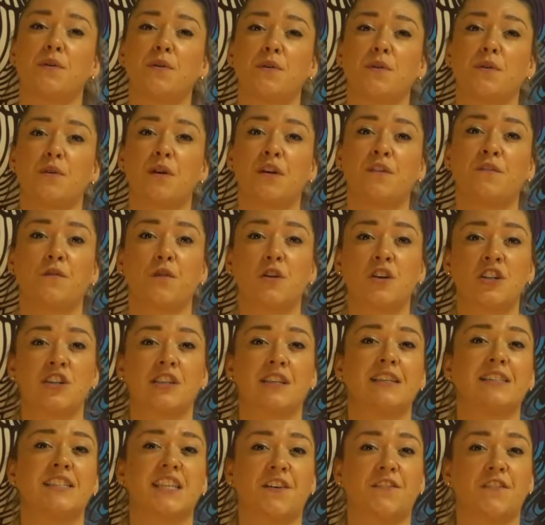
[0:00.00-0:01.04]
who
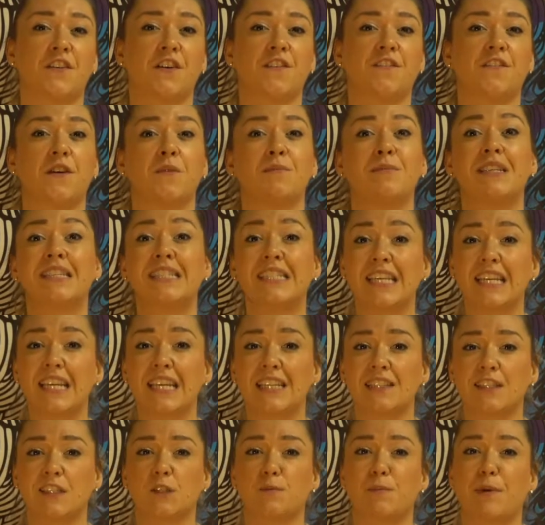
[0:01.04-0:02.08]
unfortunately suffer from
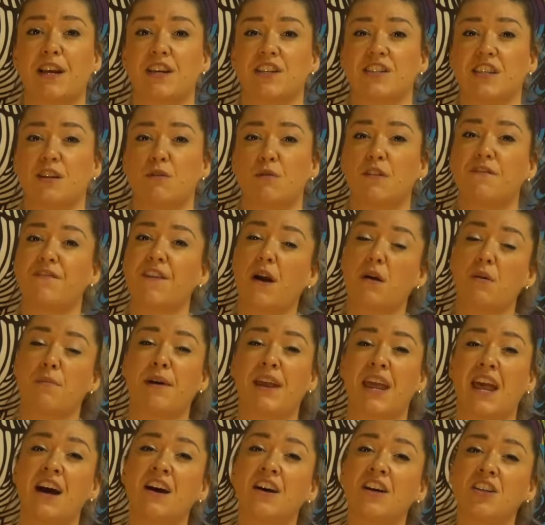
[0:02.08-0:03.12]
disease, especially with
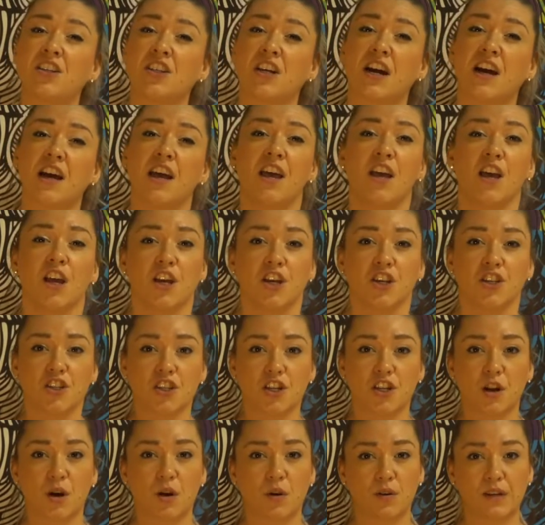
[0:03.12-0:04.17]
fibromyalgia,
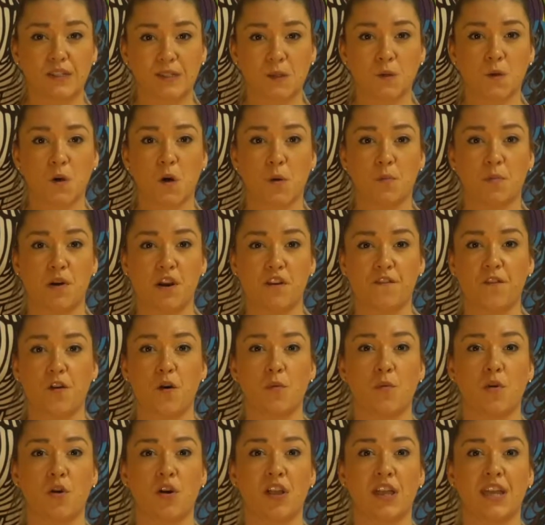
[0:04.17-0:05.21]
should always incorporate
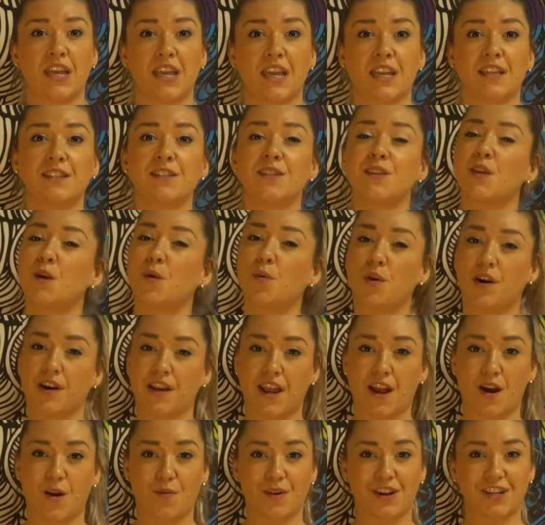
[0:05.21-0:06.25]
foam rolling into their
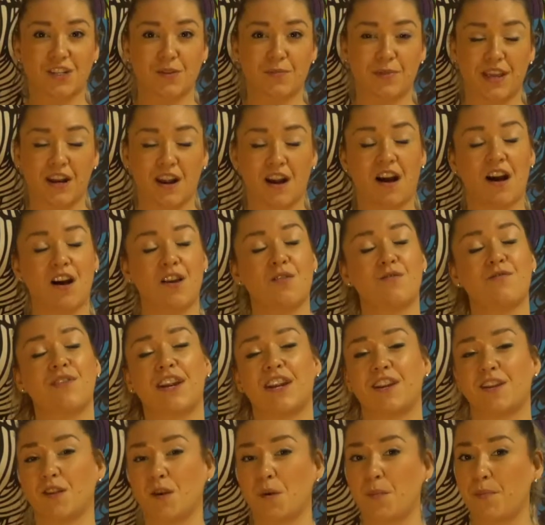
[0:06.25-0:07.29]
workout regimen on a
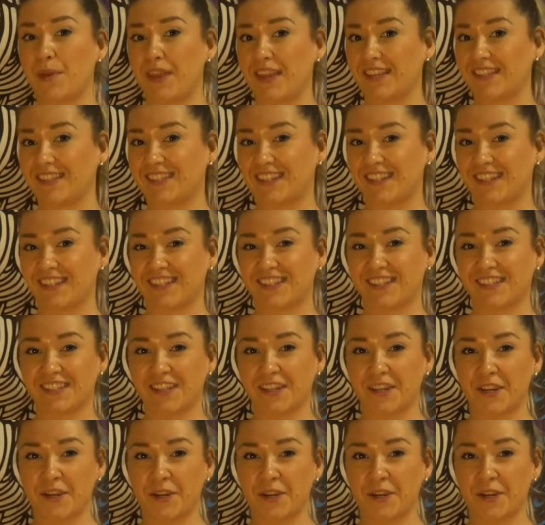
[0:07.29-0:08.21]
regular basis.